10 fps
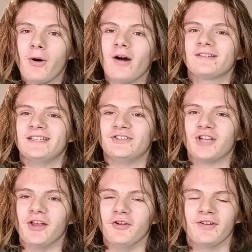box
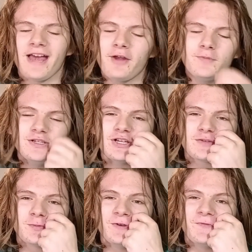each other. That would be
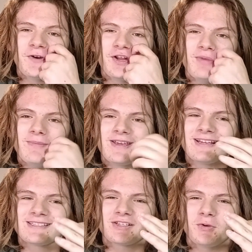just really funny to me
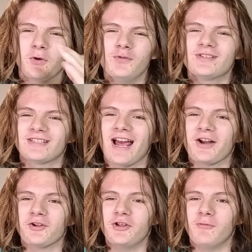because whose
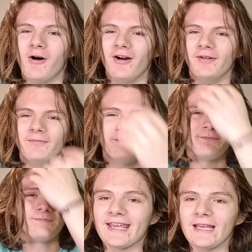side are you on?
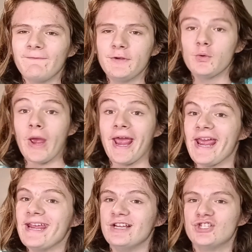Like if you
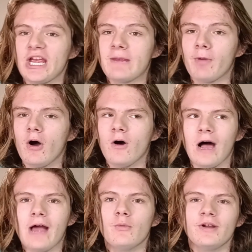hate Jake Paul,
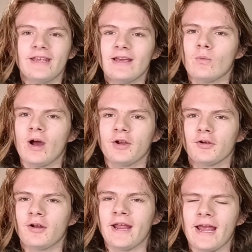I would get why you're
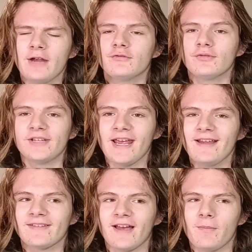on Andrew
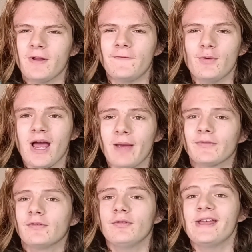Tate's side. But if you
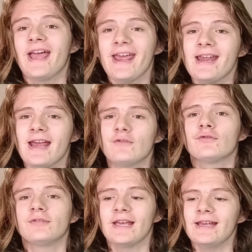absolutely hate
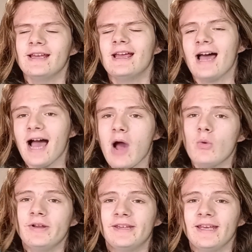Andrew Tate, I
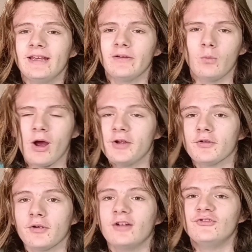would get why
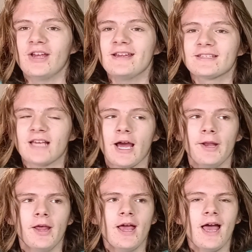you're on Jake's
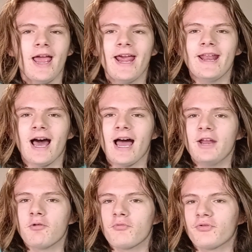side. And I
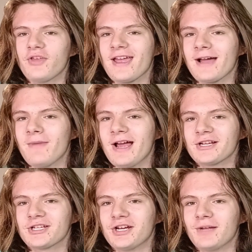don't think I'm
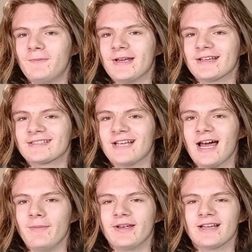actually going to pick a
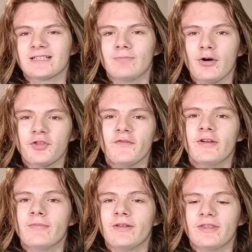side because both of
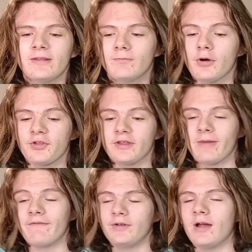him, both of them
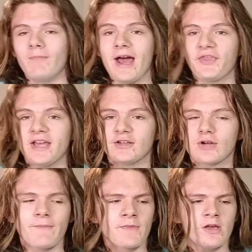have done bad things,
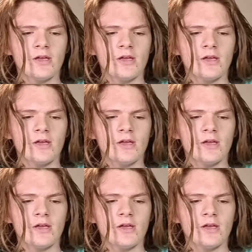right?